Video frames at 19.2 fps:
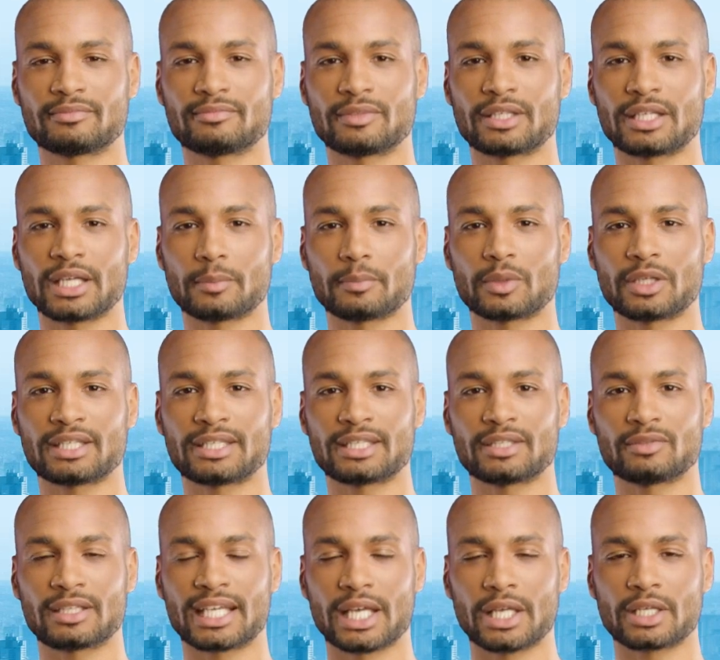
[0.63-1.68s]
Net
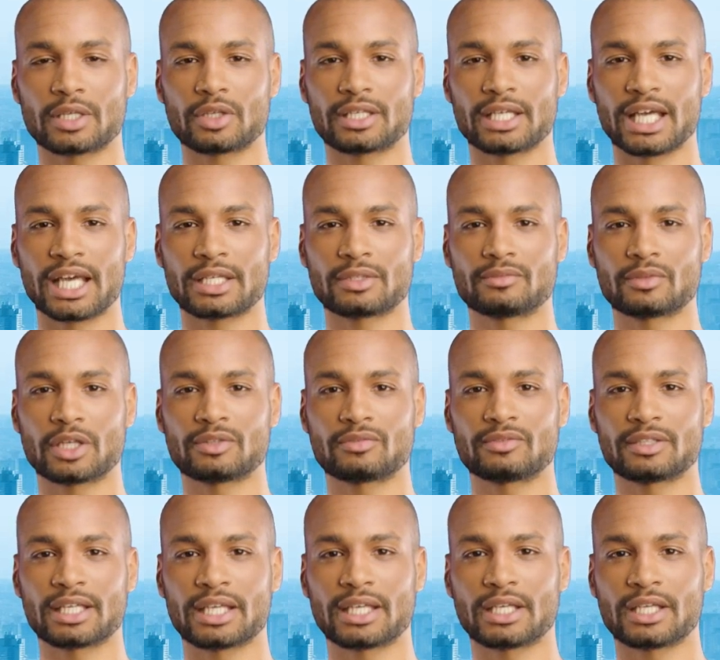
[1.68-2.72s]
present value,
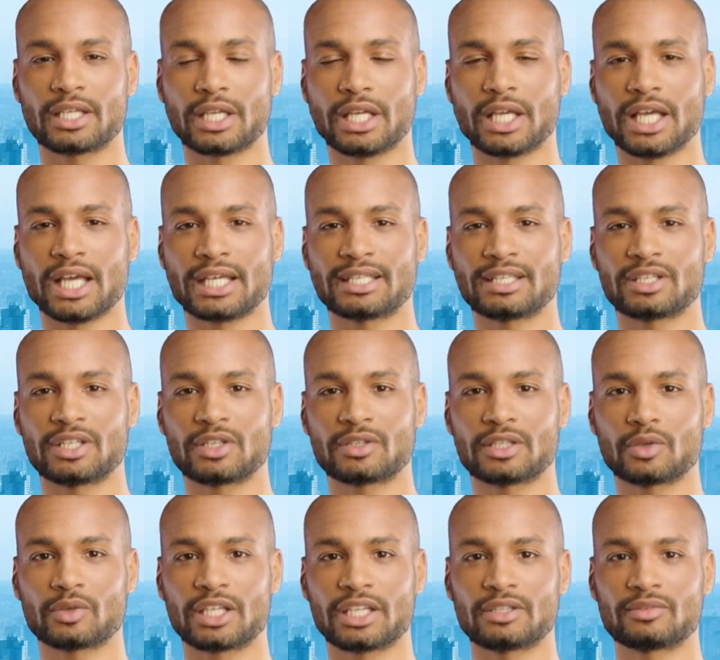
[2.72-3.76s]
NPV, and internal
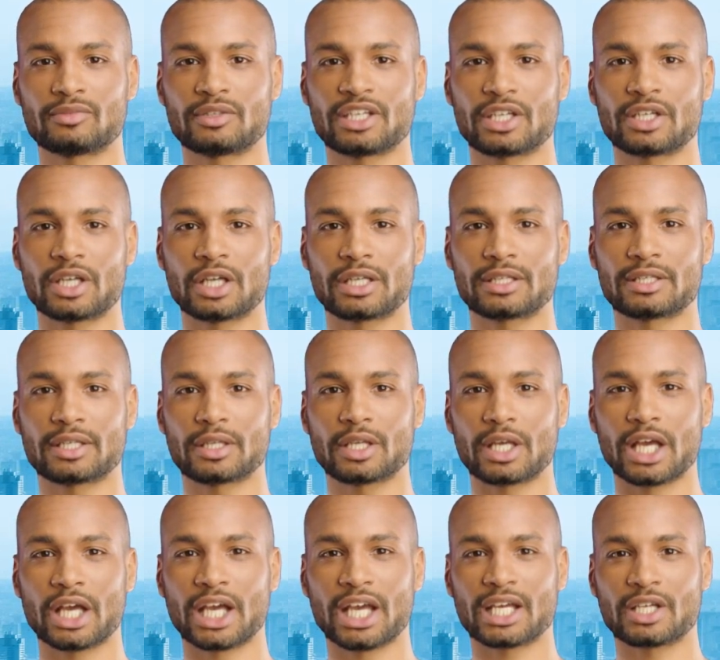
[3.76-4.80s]
rate of return,
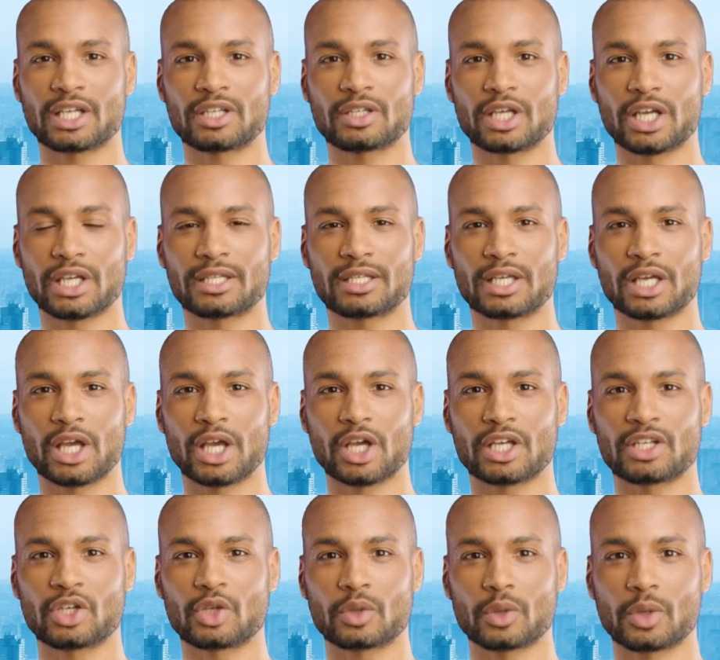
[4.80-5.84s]
IRR, are
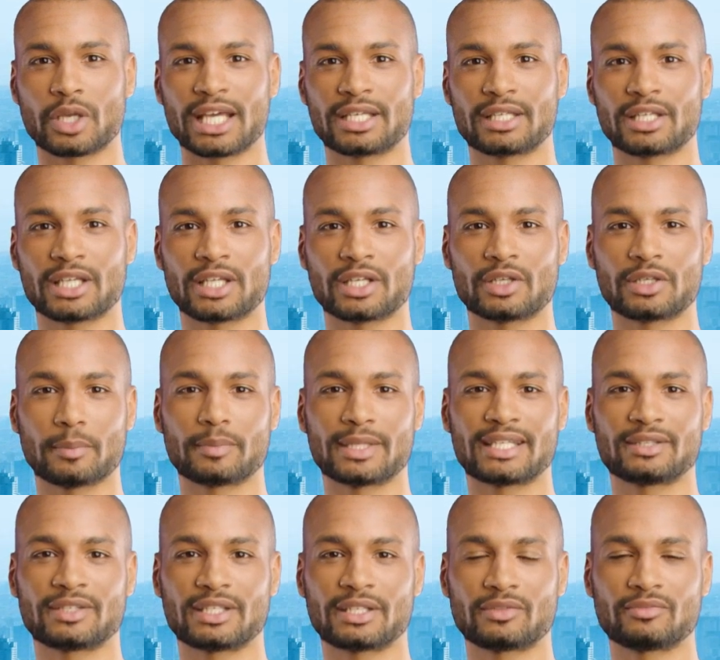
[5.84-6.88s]
two widely used
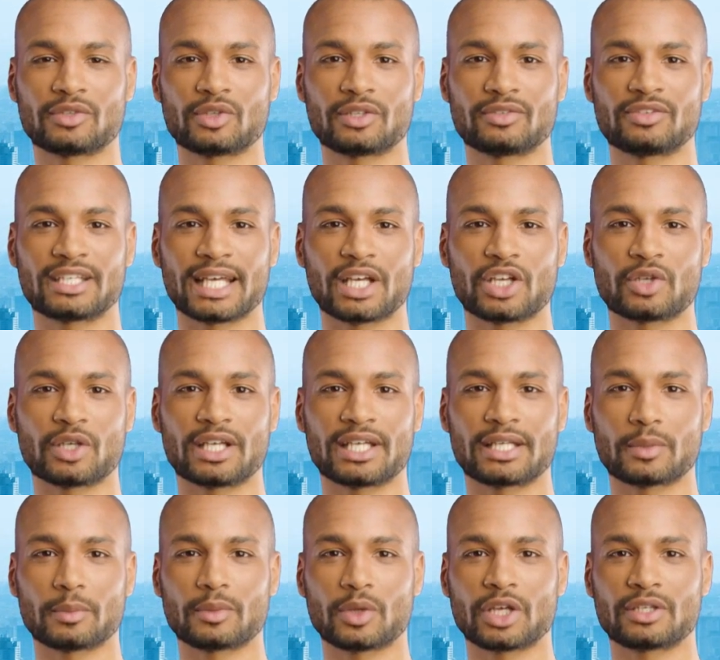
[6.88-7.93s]
methods for evaluating
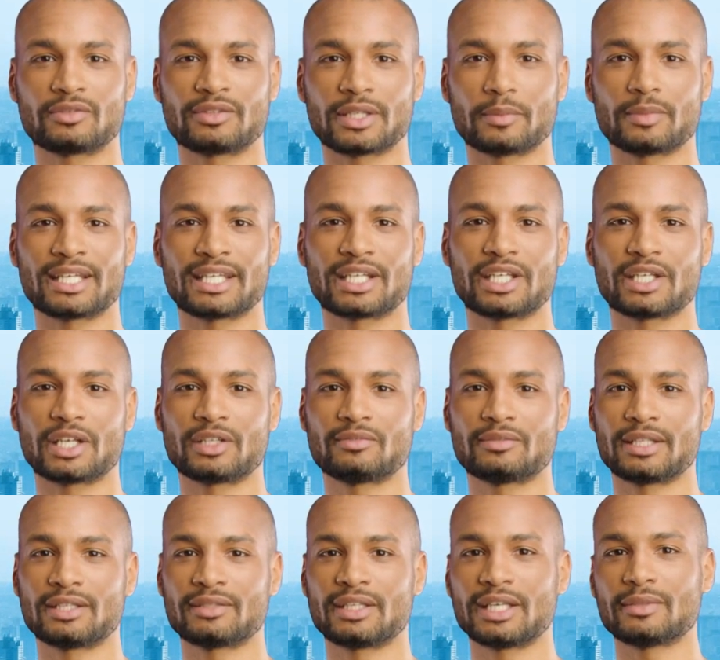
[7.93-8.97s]
the profitability of an
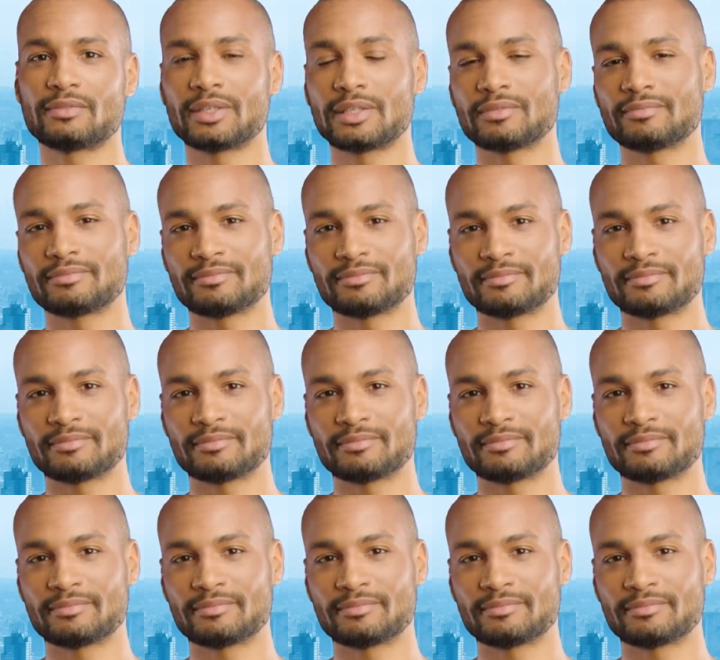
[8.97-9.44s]
investment.